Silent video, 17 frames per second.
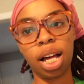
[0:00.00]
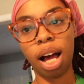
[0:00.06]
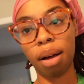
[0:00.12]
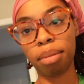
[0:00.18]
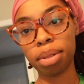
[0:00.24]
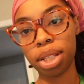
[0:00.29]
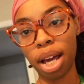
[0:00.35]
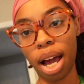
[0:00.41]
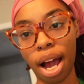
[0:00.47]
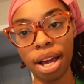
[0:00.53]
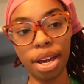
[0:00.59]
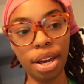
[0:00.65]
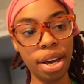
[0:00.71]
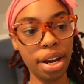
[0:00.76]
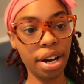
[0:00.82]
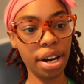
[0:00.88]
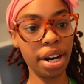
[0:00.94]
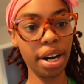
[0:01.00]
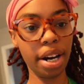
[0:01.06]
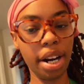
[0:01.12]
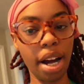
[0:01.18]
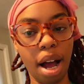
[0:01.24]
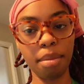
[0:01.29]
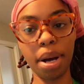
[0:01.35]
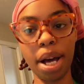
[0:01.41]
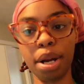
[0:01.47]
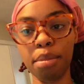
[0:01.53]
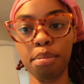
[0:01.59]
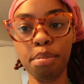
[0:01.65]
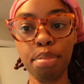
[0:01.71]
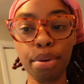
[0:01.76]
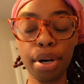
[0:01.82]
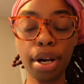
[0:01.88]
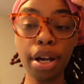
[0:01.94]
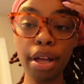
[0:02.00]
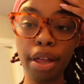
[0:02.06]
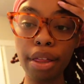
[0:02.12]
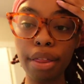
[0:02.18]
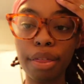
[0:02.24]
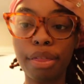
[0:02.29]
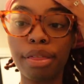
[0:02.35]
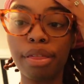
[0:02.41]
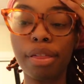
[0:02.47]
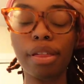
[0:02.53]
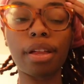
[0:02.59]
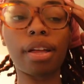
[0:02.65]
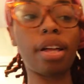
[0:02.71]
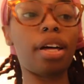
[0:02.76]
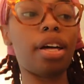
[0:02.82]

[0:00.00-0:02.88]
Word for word: I'm tired, I'm out of breath.